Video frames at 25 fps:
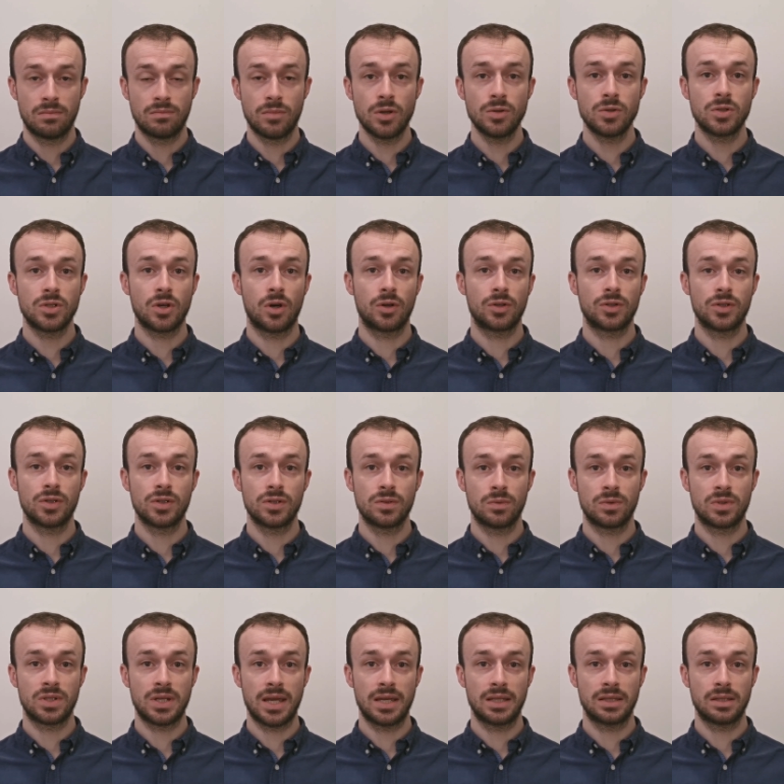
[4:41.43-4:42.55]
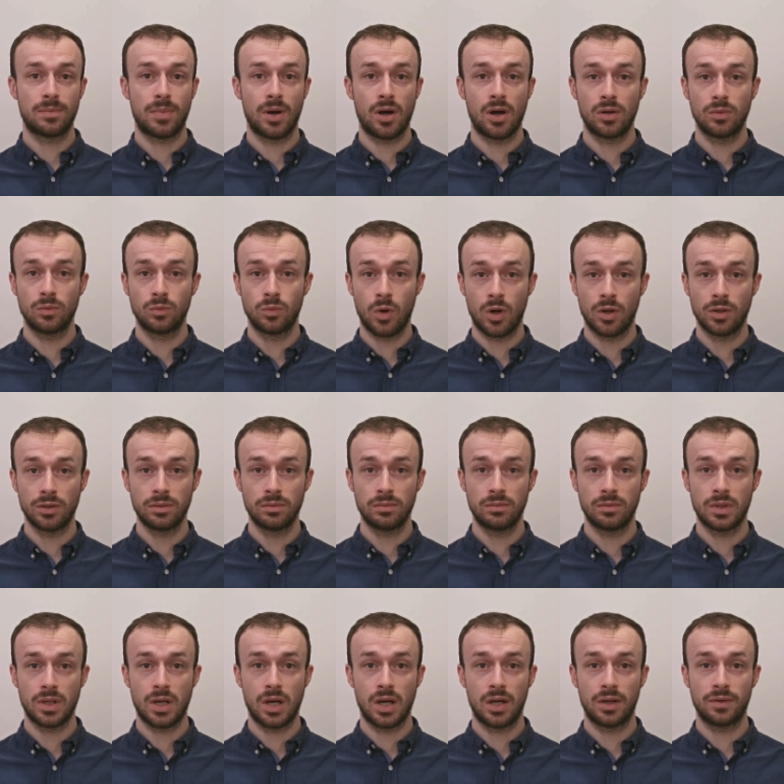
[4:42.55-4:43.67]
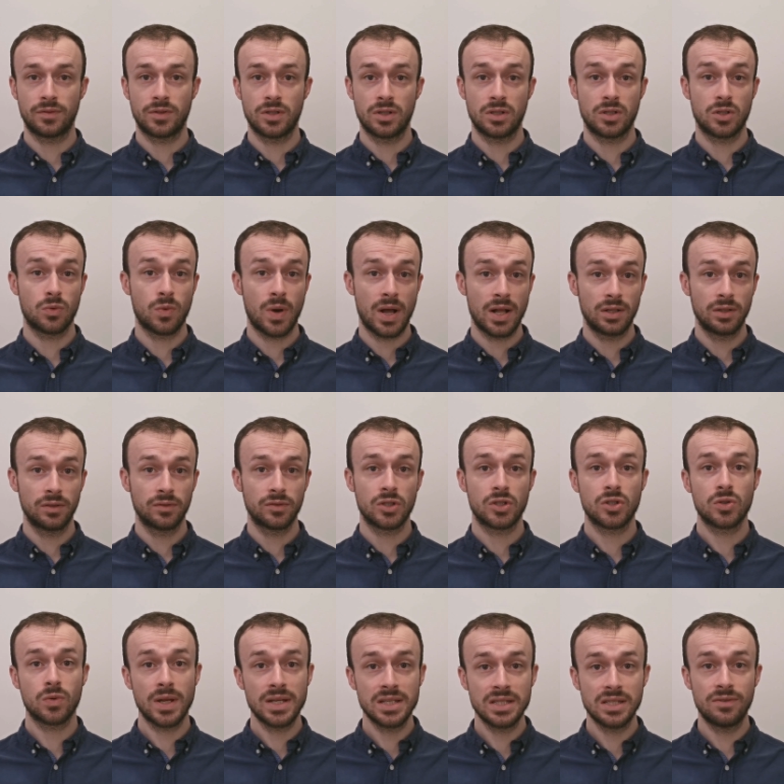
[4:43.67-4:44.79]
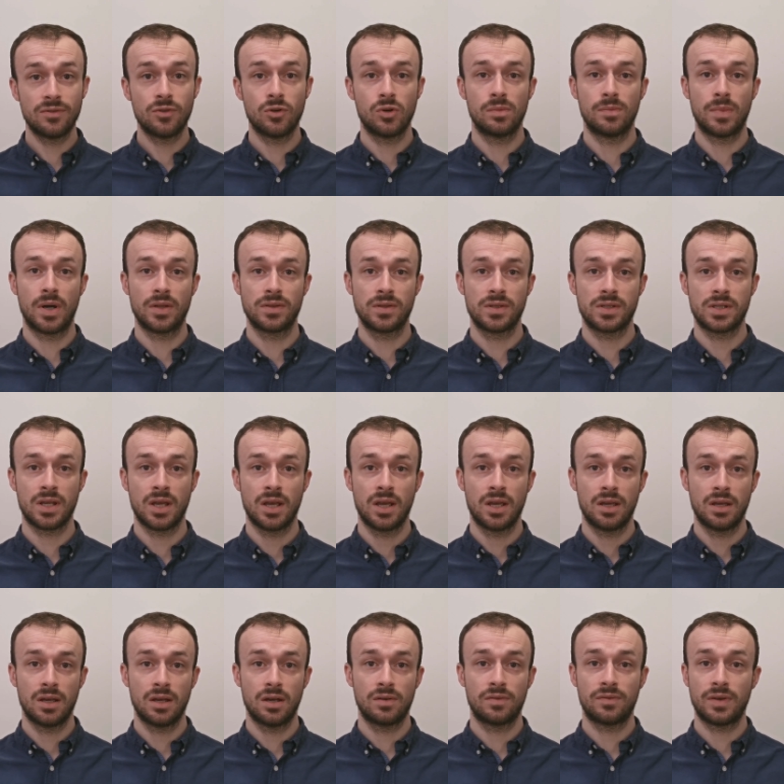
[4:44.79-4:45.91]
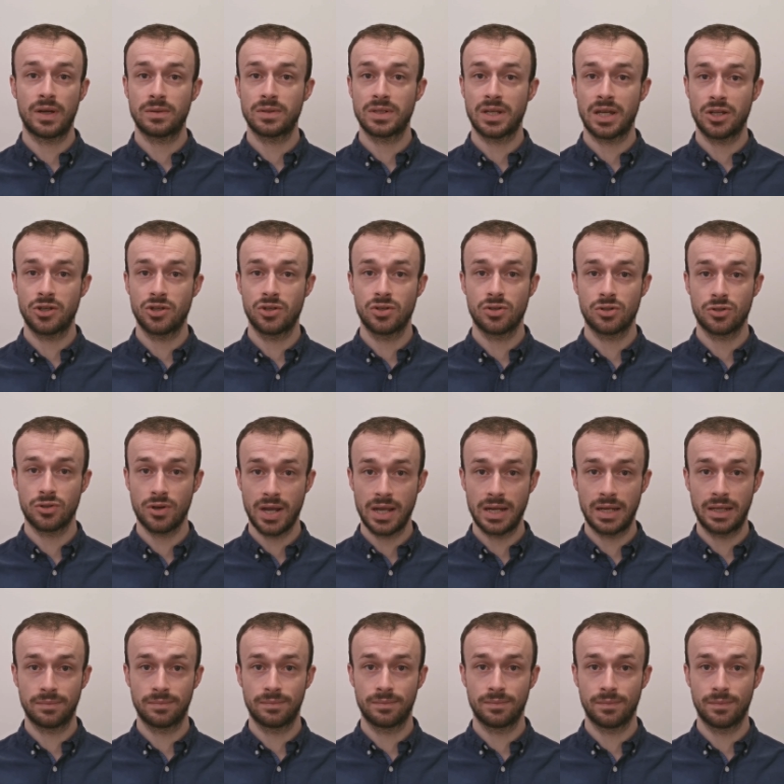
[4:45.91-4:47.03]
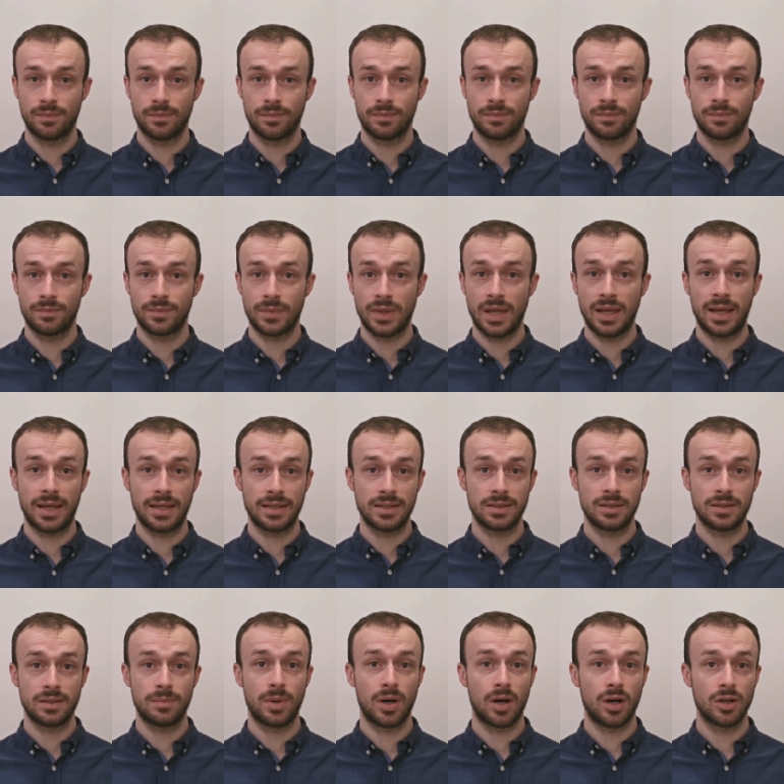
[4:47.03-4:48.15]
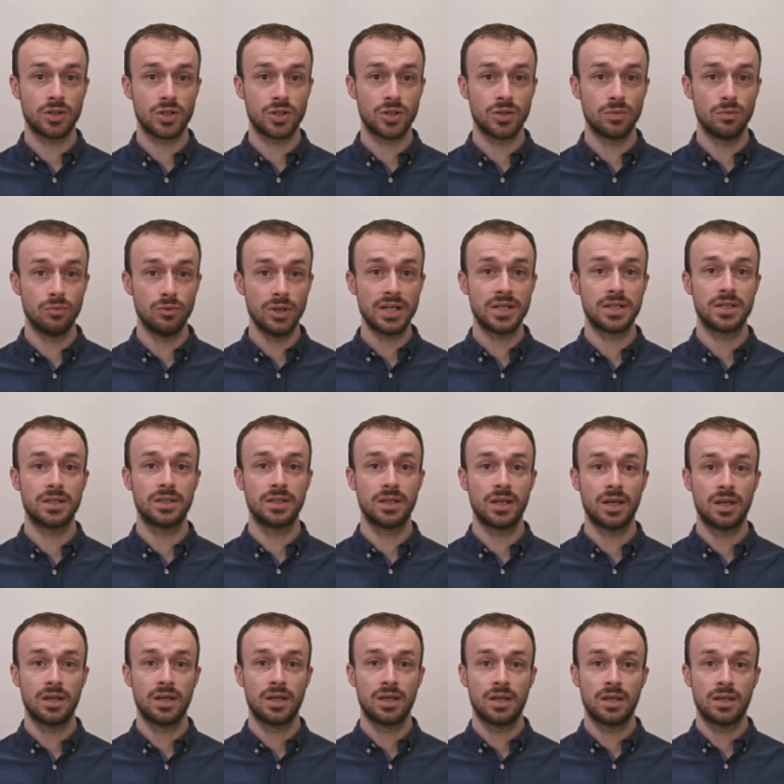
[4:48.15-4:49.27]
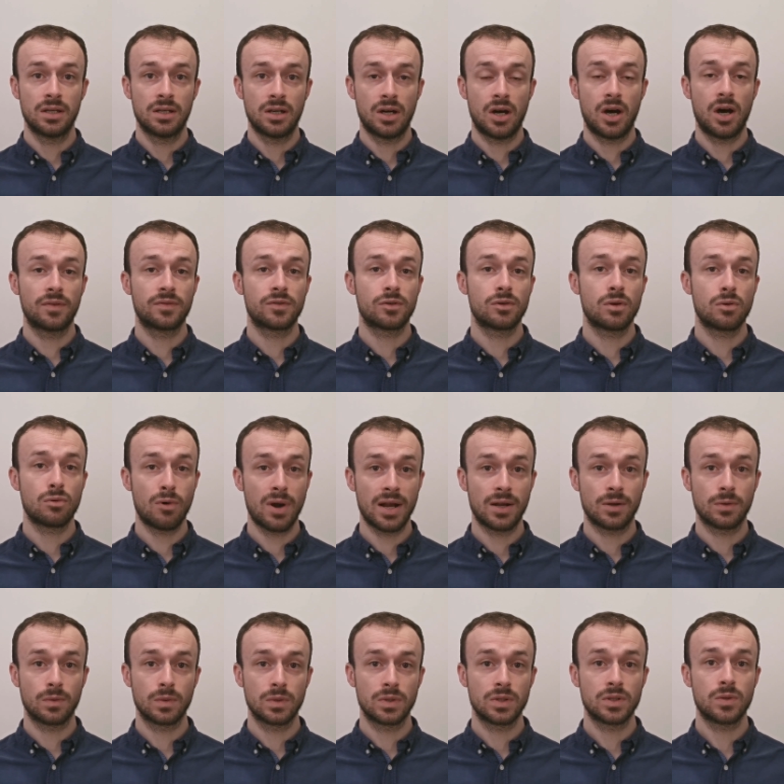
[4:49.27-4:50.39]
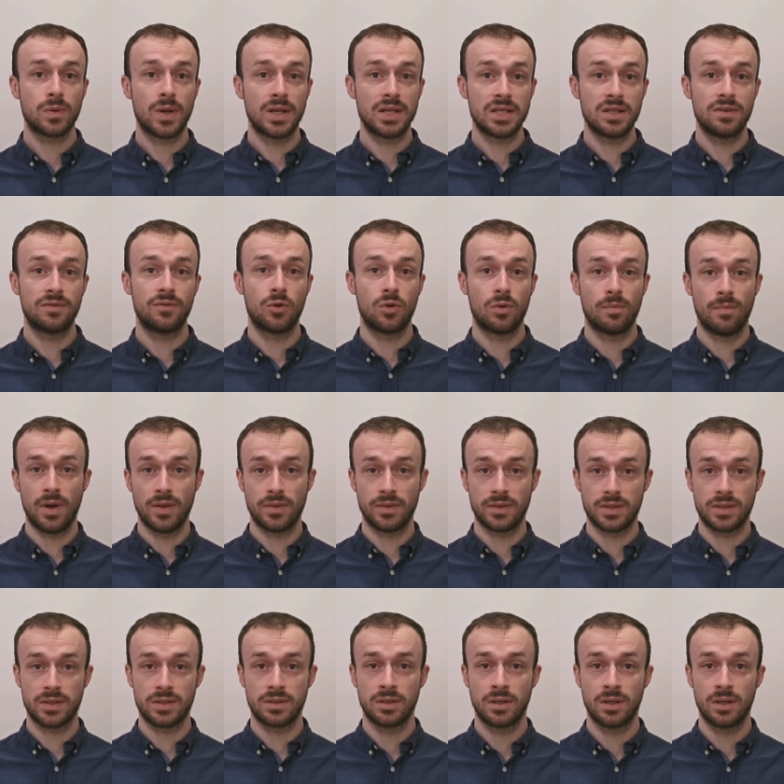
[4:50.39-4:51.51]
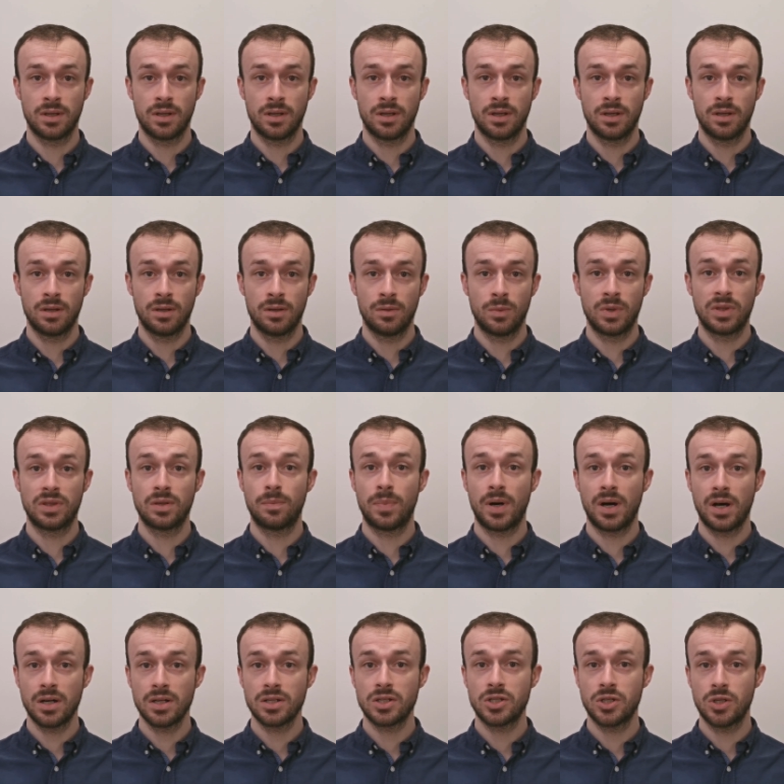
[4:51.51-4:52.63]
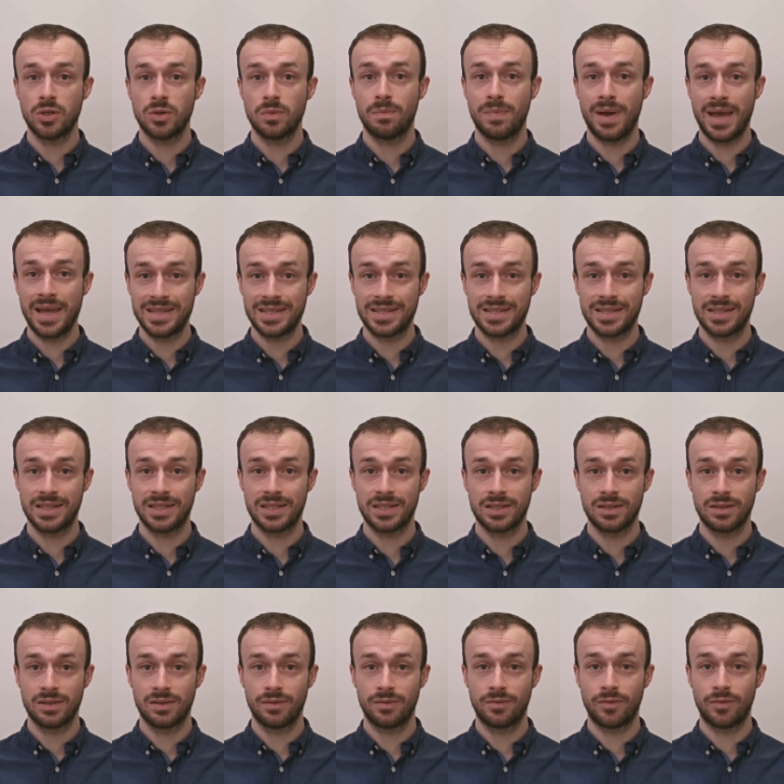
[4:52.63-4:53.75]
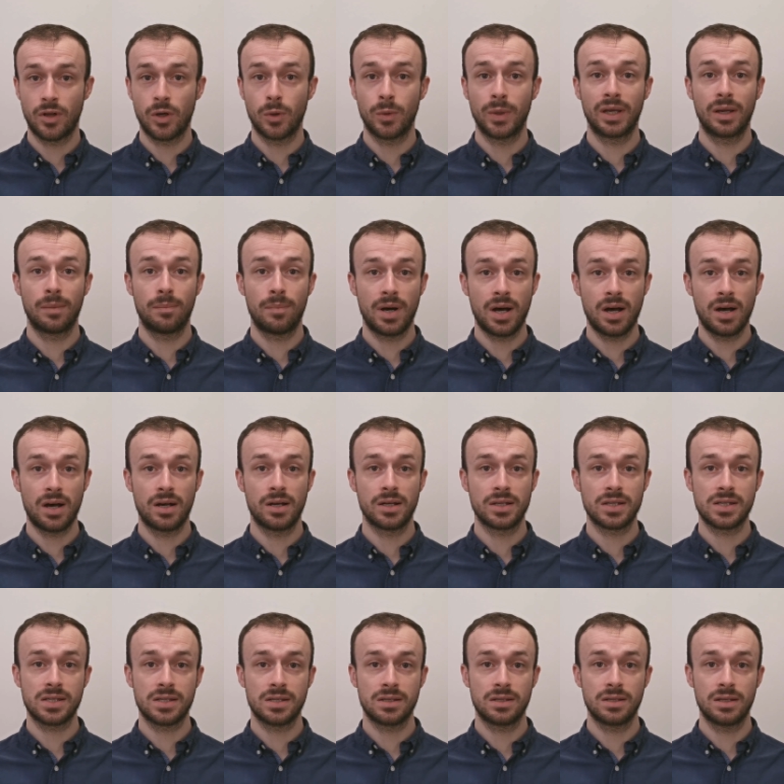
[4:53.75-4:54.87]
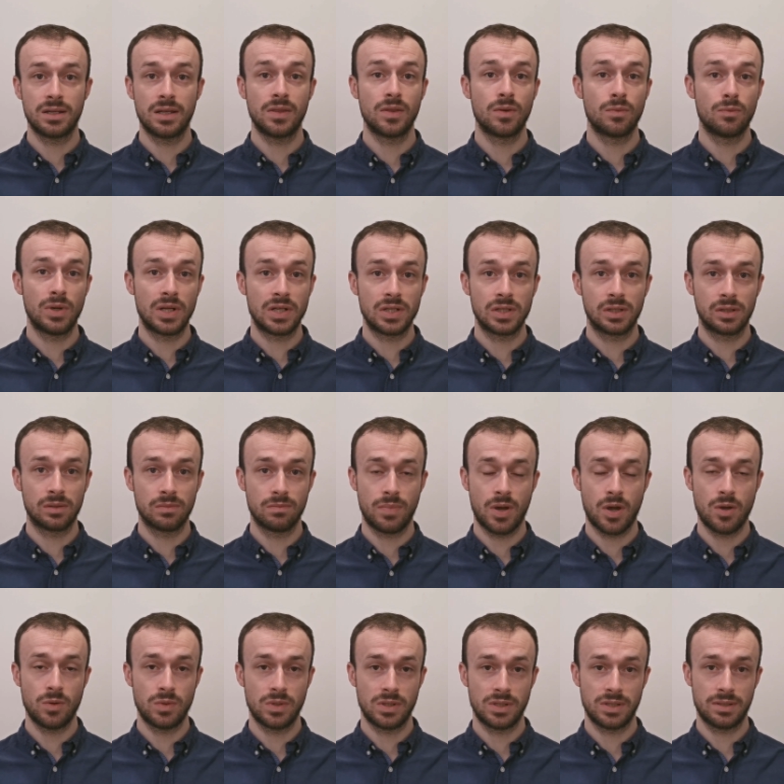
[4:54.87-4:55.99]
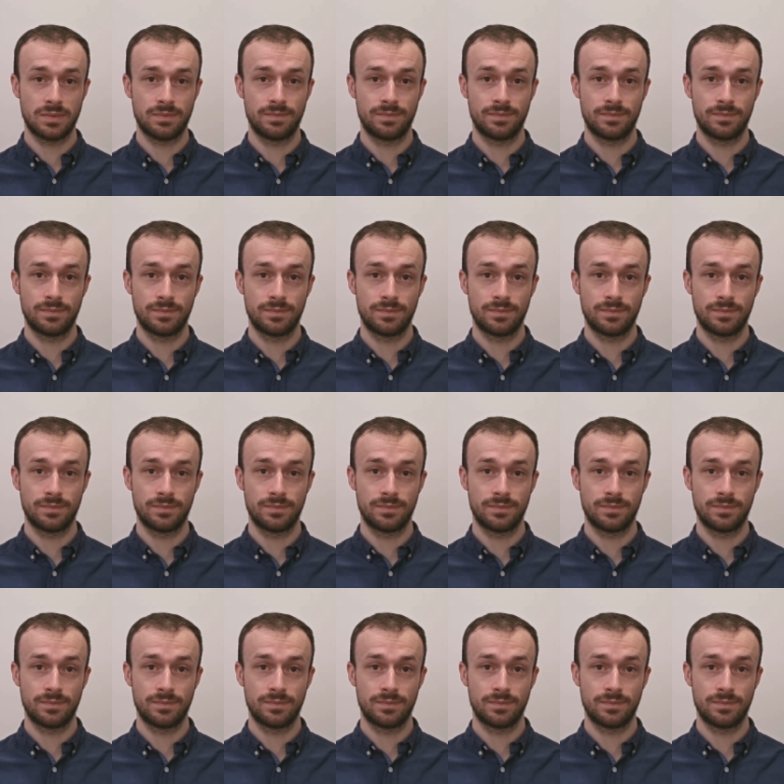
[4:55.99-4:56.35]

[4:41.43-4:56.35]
Most doctors will take the Part one after twelve to twenty-four months of foundation training, and the Part two written after around twenty-four months, with the Part two PACES following a pass in the written component.